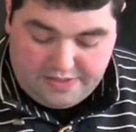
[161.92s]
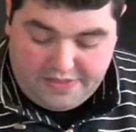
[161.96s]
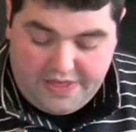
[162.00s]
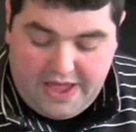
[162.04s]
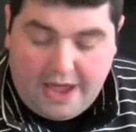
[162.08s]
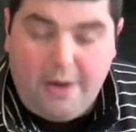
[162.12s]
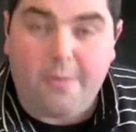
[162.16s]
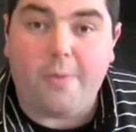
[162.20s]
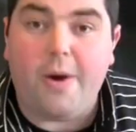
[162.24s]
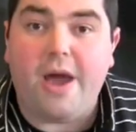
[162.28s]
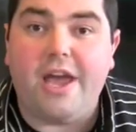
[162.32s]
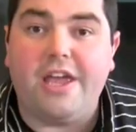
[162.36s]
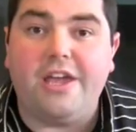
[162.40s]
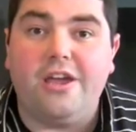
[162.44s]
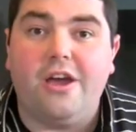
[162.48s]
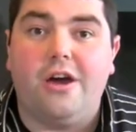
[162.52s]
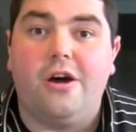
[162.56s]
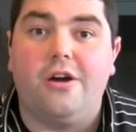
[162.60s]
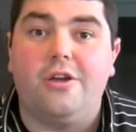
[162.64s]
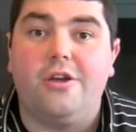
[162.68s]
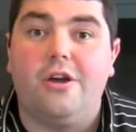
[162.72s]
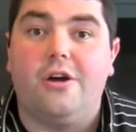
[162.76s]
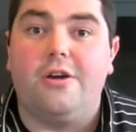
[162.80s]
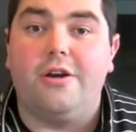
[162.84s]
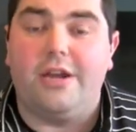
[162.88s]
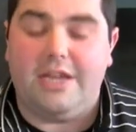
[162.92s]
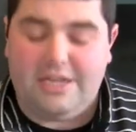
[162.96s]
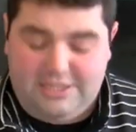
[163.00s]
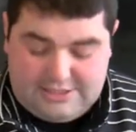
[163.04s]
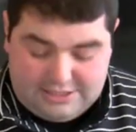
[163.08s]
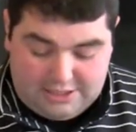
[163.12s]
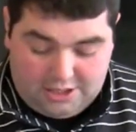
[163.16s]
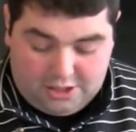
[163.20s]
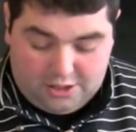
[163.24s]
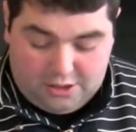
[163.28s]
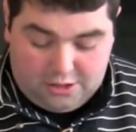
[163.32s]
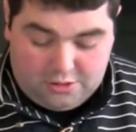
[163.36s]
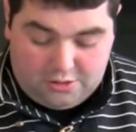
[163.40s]
That way you're
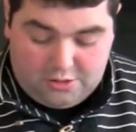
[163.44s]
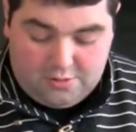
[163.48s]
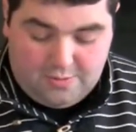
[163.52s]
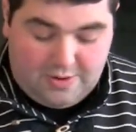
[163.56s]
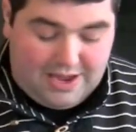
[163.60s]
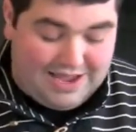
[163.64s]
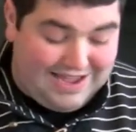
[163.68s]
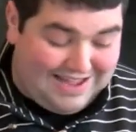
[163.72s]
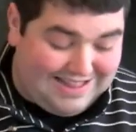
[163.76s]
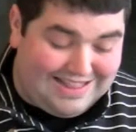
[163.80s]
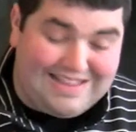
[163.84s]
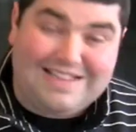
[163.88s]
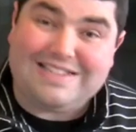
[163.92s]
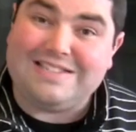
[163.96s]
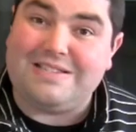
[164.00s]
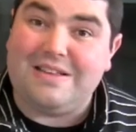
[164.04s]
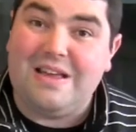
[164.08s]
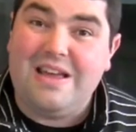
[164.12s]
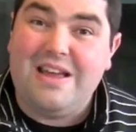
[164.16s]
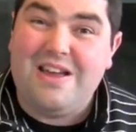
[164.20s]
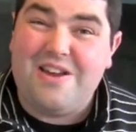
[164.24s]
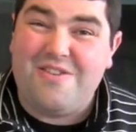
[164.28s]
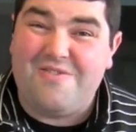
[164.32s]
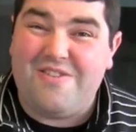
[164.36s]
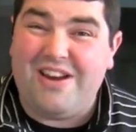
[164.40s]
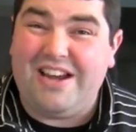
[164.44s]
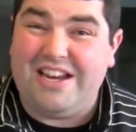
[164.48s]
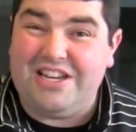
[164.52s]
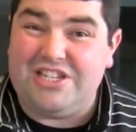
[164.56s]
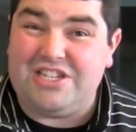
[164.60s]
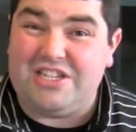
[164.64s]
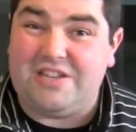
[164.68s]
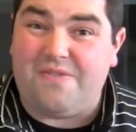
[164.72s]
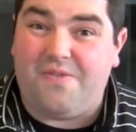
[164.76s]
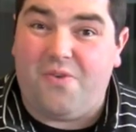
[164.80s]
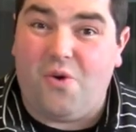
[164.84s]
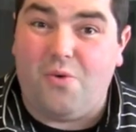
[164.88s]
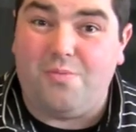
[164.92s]
eating along the way, and this really
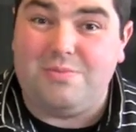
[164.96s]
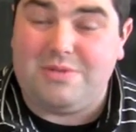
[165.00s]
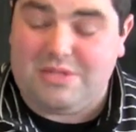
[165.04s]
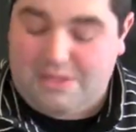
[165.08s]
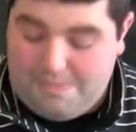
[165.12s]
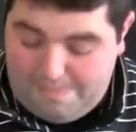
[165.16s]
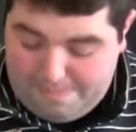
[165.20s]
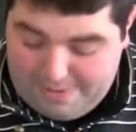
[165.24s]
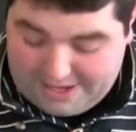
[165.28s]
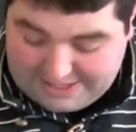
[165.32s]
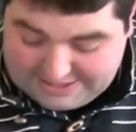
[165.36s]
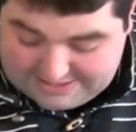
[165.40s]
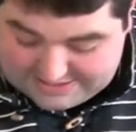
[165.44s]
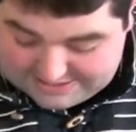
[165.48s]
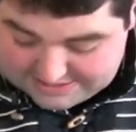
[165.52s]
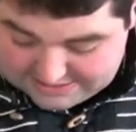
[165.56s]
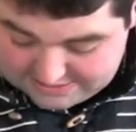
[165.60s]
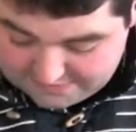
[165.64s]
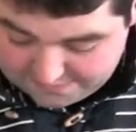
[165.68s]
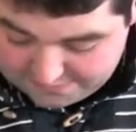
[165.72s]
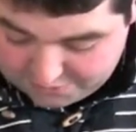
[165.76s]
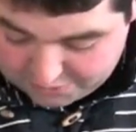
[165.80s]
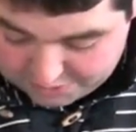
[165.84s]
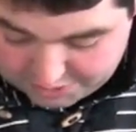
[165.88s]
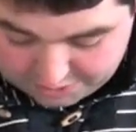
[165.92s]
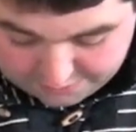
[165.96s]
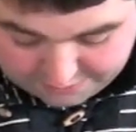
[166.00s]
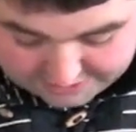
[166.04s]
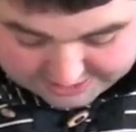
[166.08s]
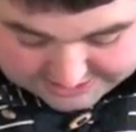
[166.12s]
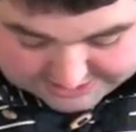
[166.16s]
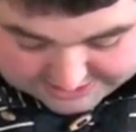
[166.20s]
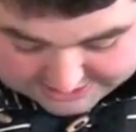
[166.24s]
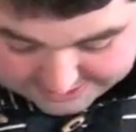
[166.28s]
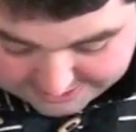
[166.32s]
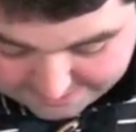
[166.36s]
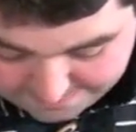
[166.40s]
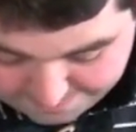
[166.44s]
just forms the basis of what you're
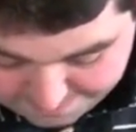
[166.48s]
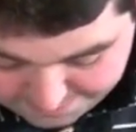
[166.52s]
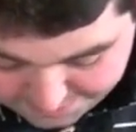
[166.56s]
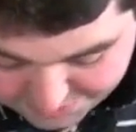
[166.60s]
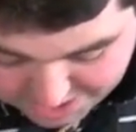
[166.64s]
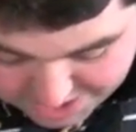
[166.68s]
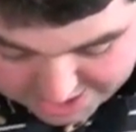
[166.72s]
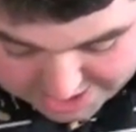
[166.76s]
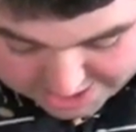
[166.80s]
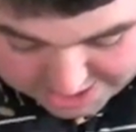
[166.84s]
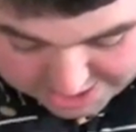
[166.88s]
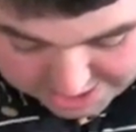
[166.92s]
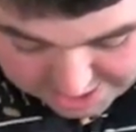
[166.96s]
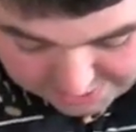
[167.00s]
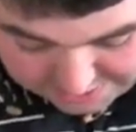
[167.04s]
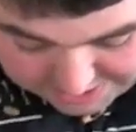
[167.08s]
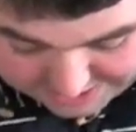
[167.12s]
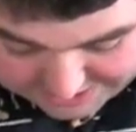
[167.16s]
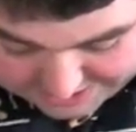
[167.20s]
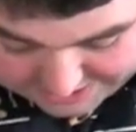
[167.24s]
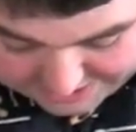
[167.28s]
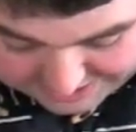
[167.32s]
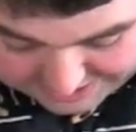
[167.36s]
eating. Now I